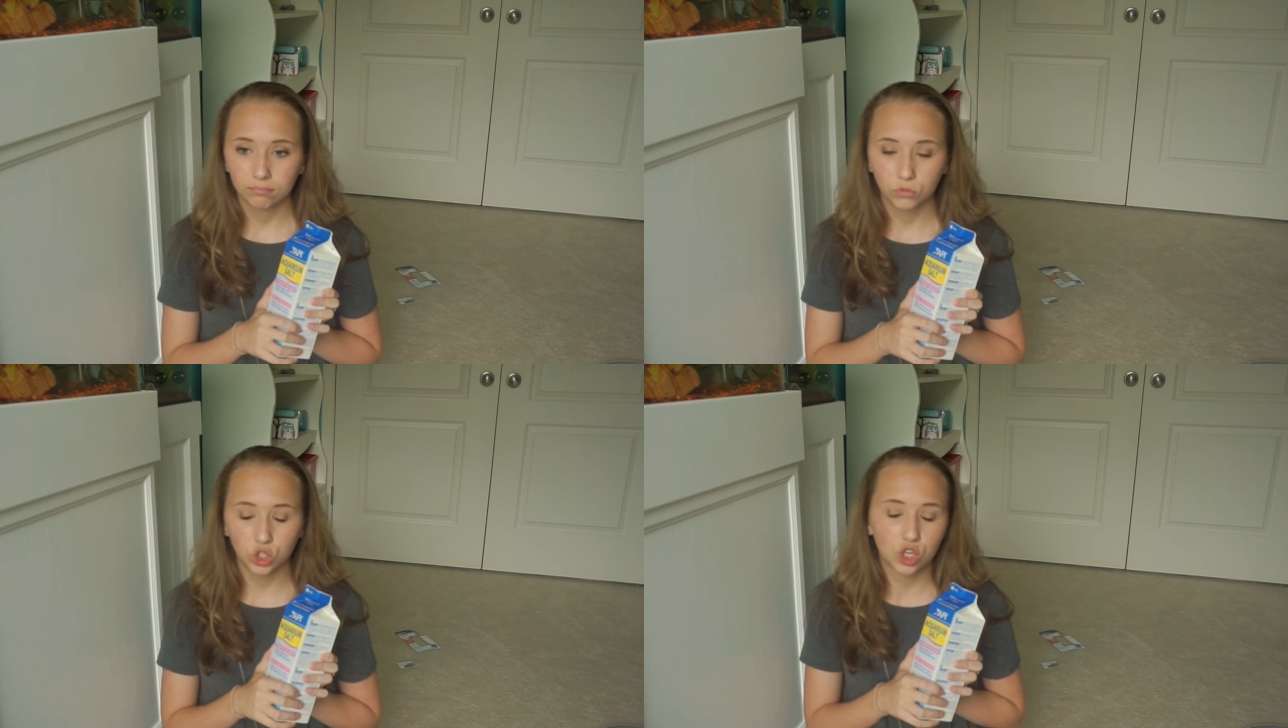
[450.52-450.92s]

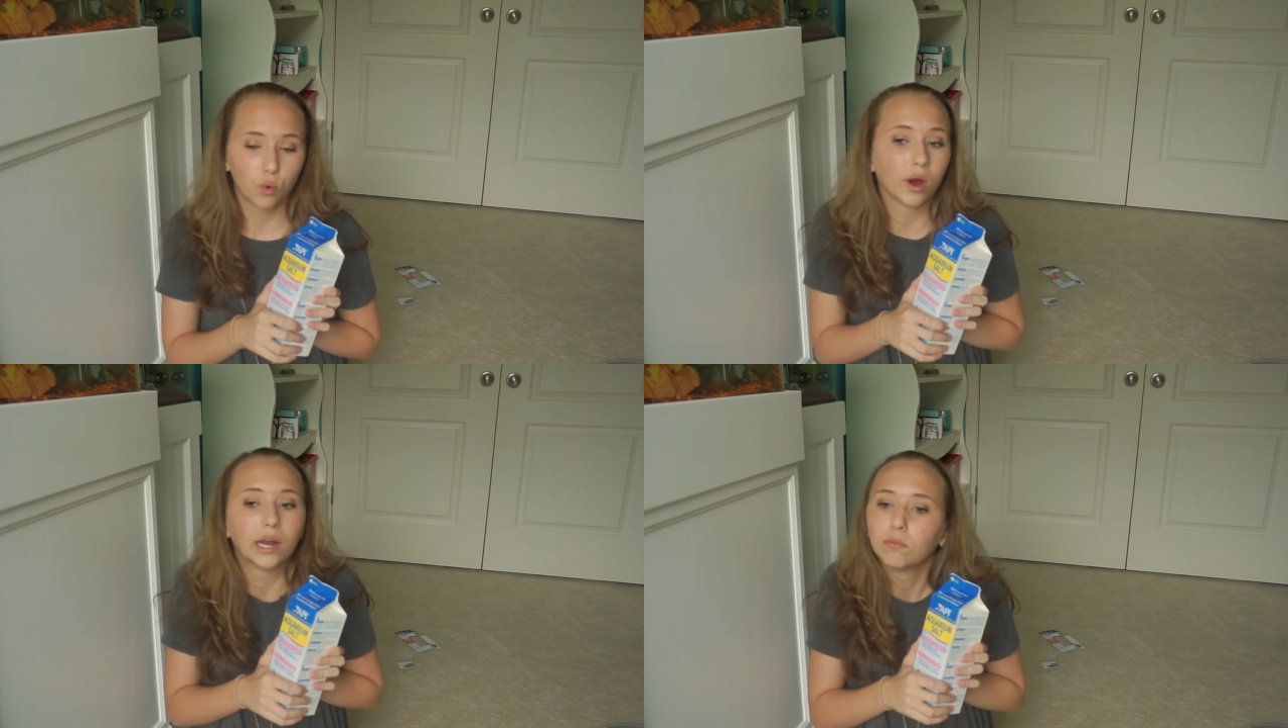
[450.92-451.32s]
Just
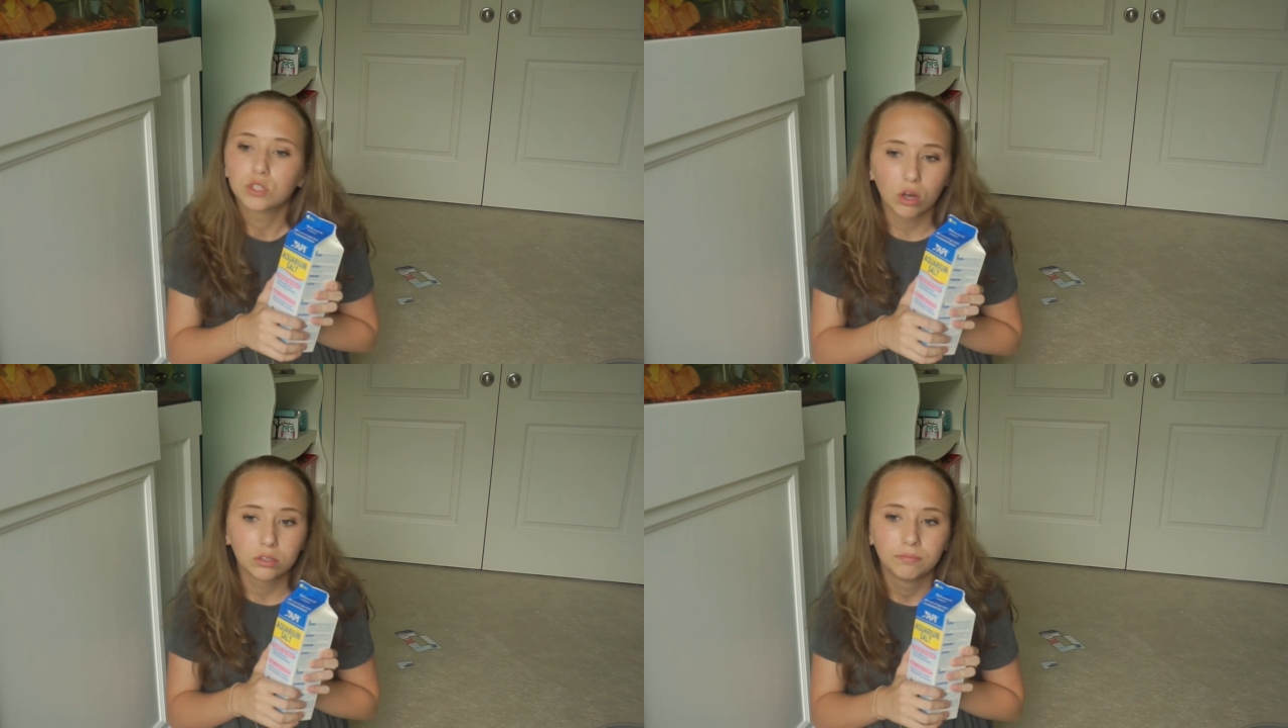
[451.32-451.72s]
aquarium
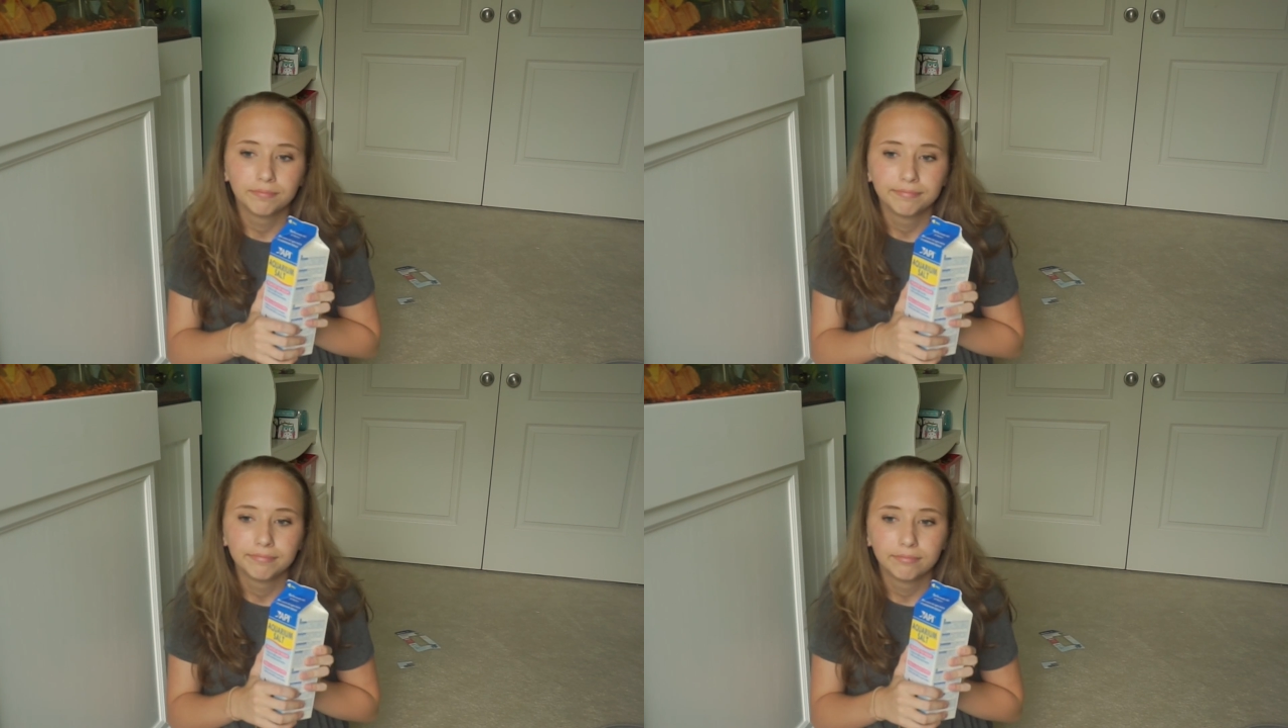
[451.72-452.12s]
salt.
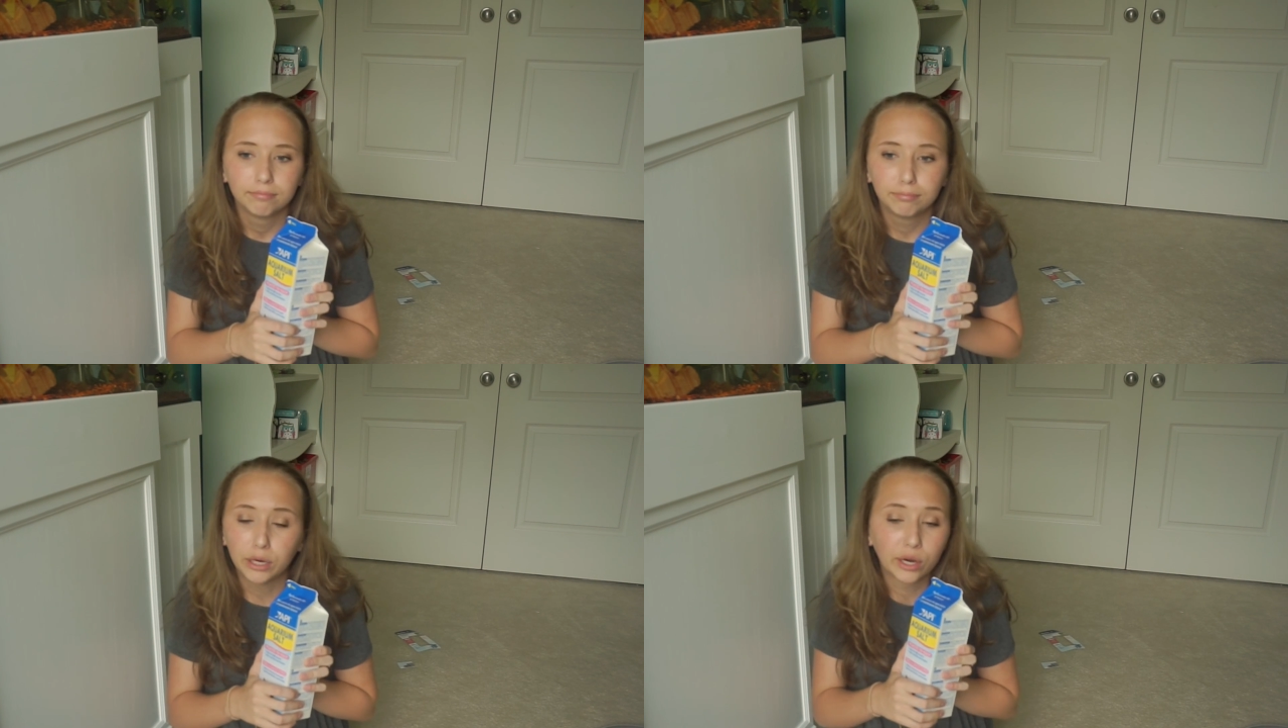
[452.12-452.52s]

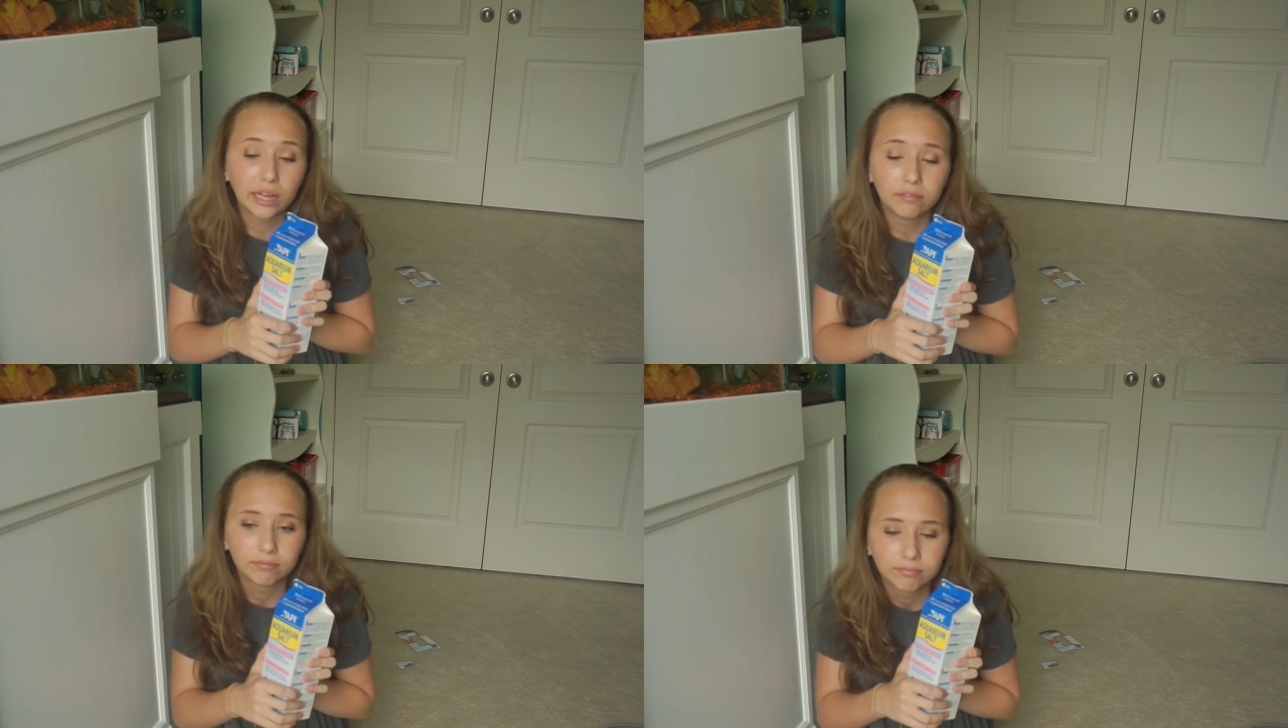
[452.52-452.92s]

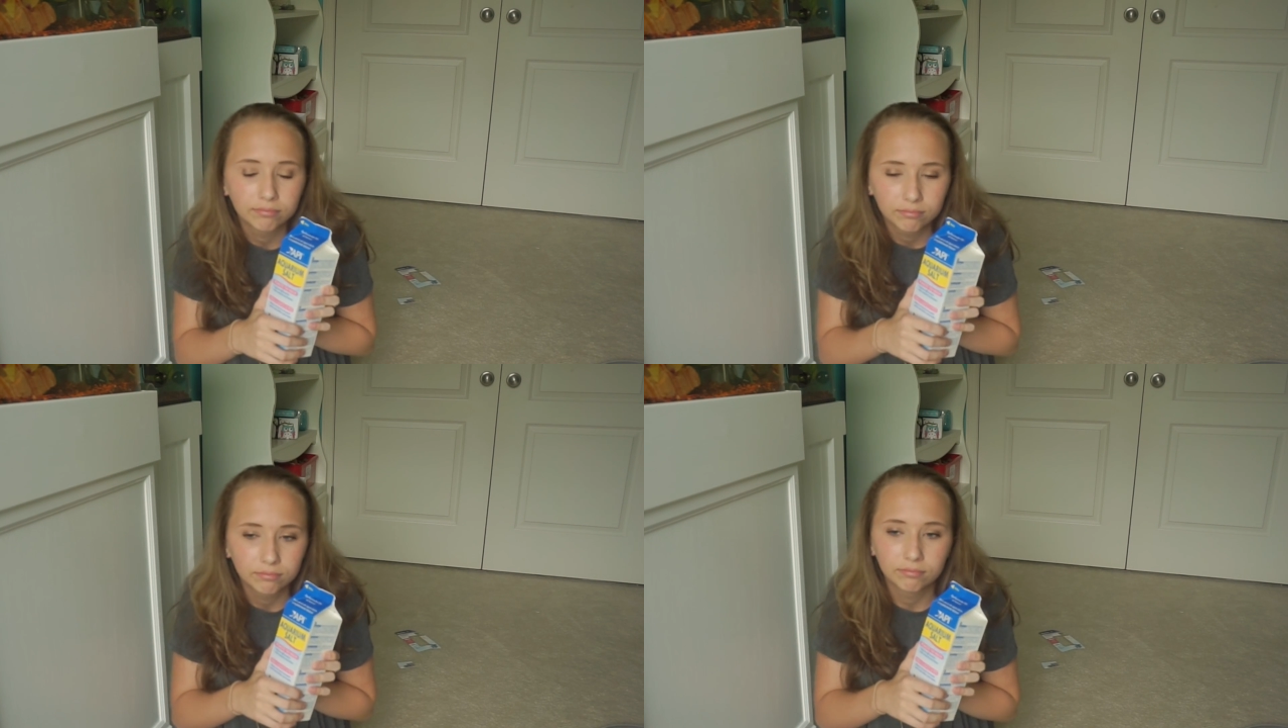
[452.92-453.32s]
Period.
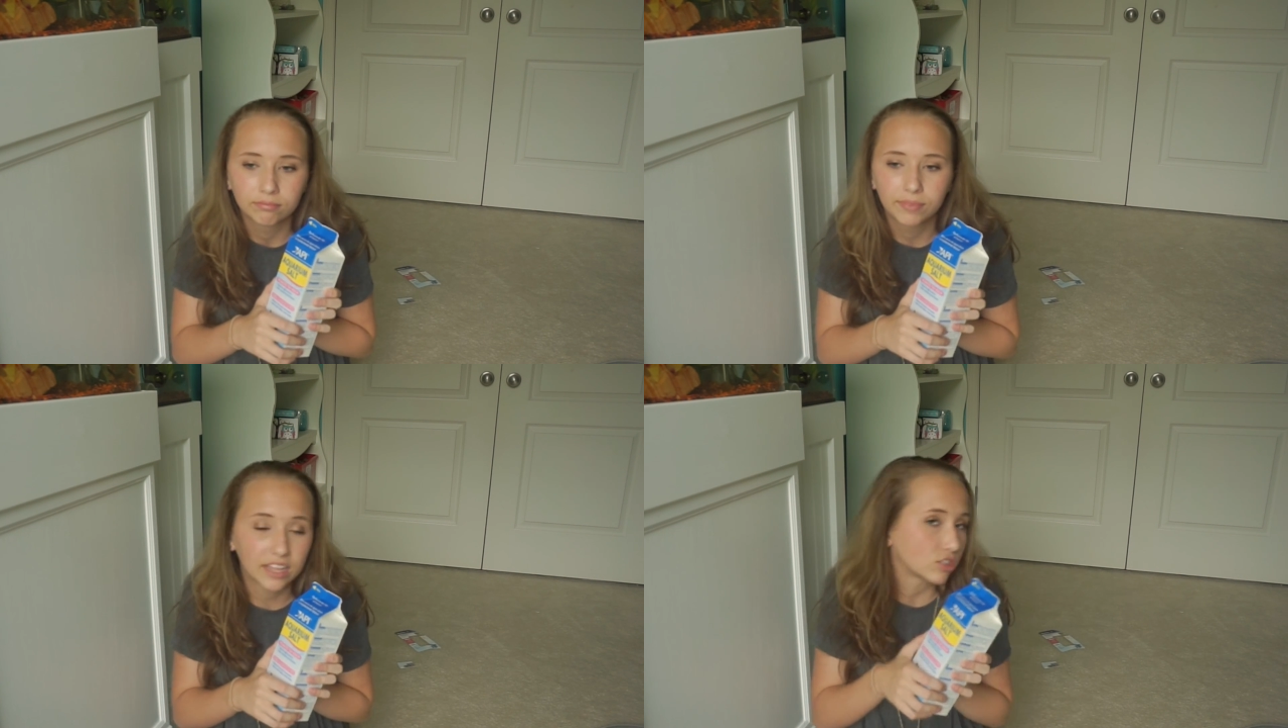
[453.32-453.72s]

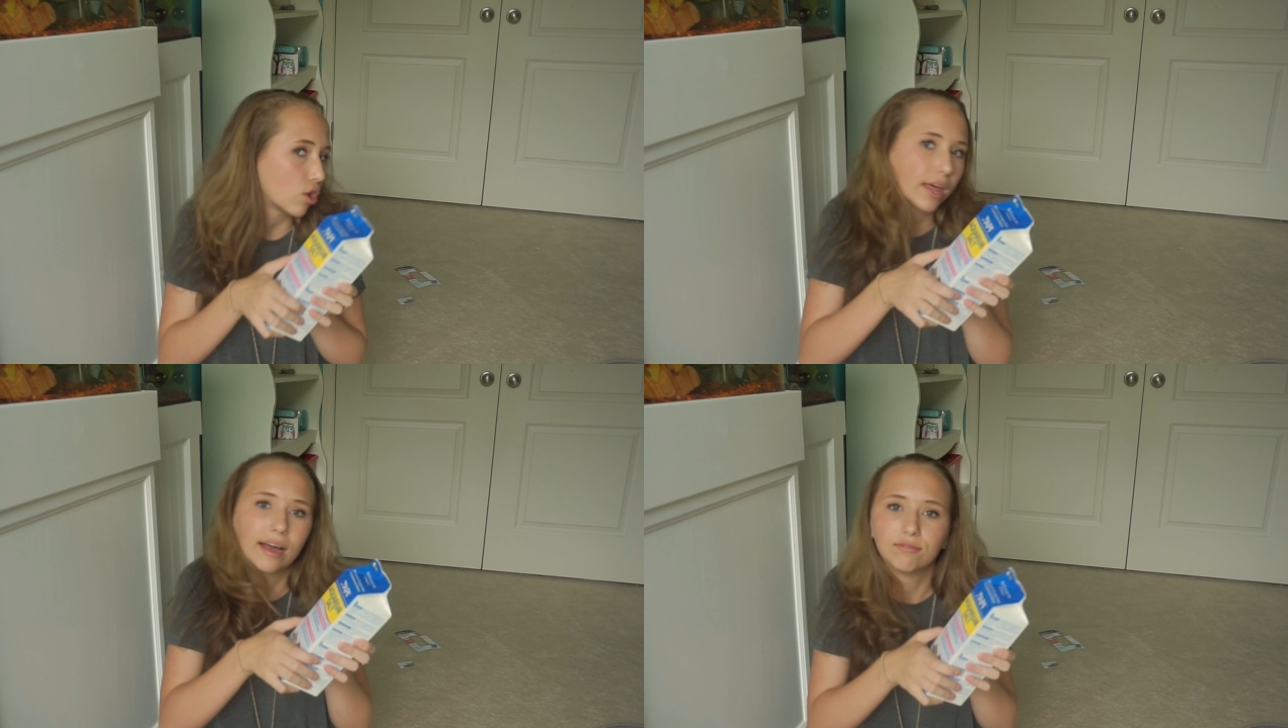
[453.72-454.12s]
That's
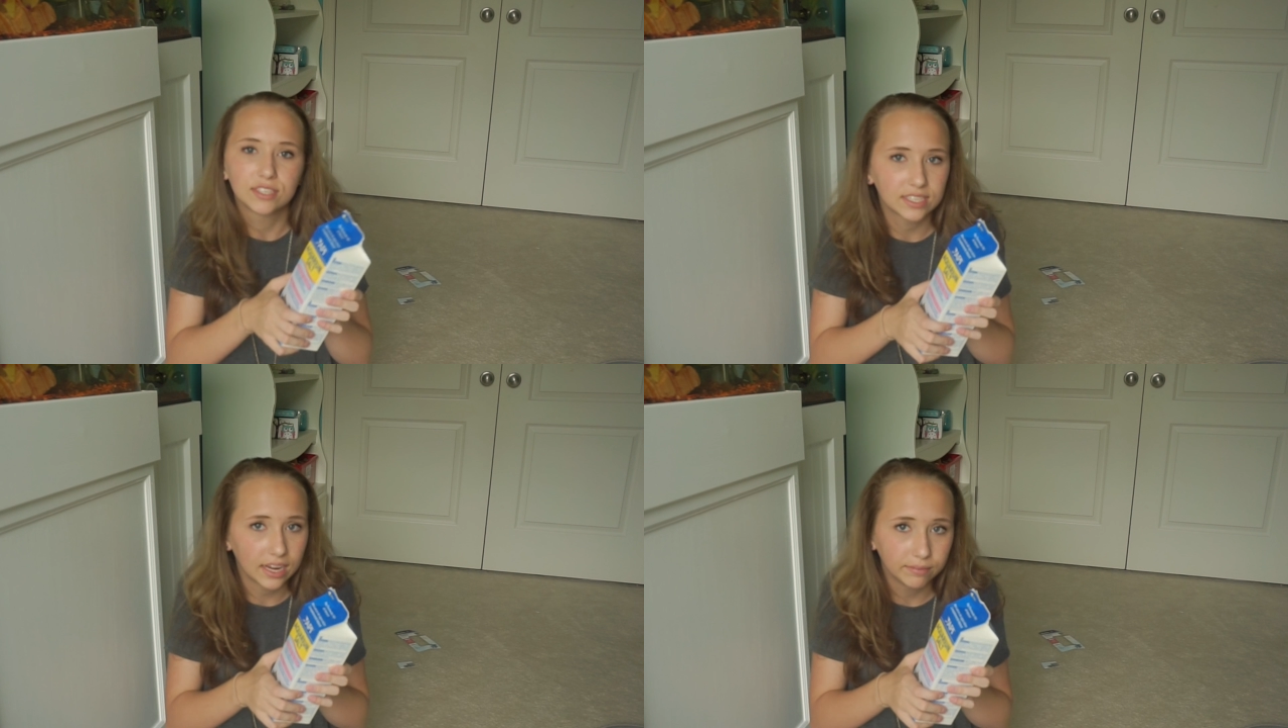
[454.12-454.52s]
all I have
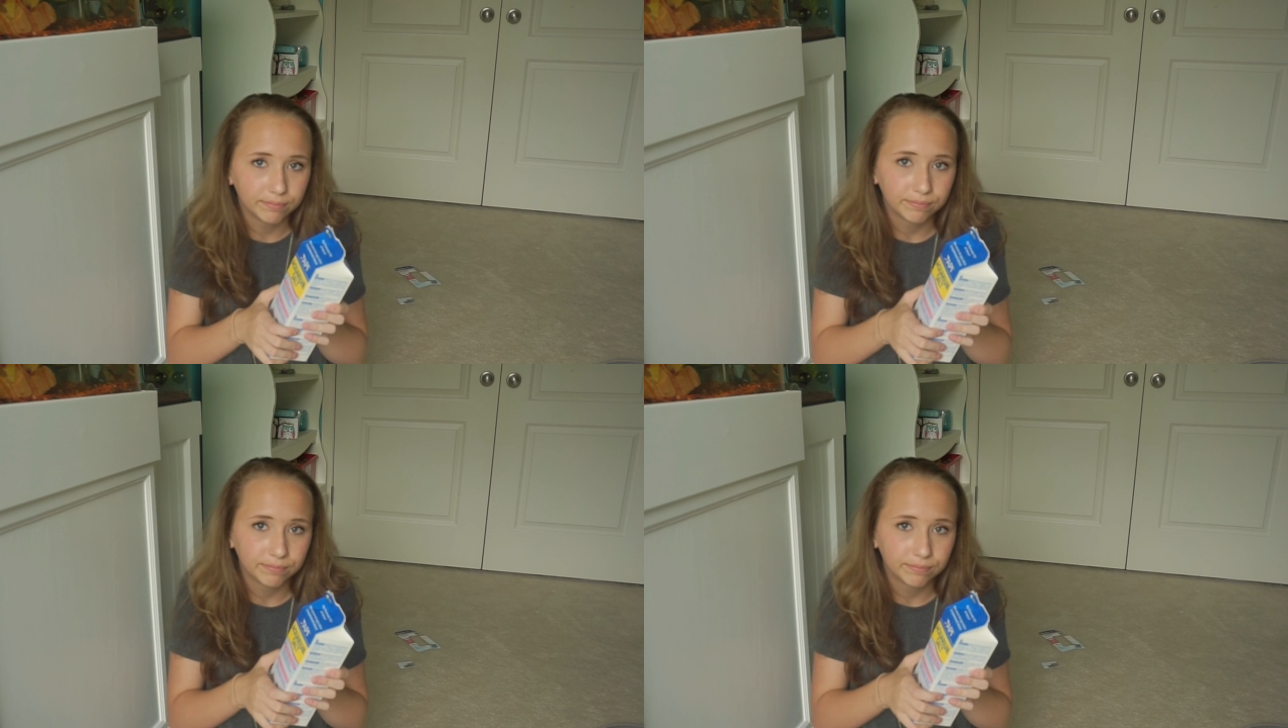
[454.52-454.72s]
to say.